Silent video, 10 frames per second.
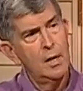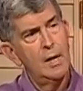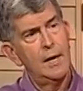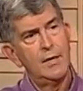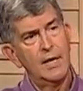
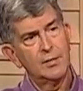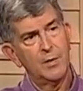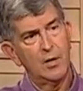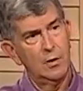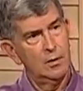and that's
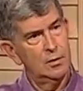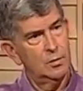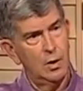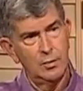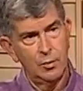
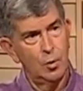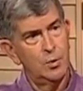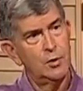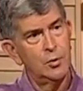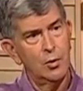because, what, you're
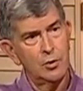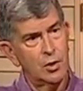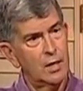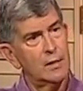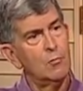opening the doors,
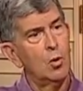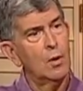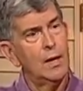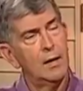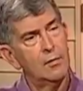you're letting
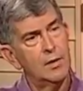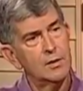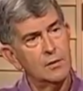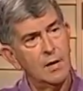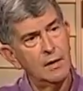more out,
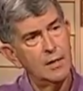things of that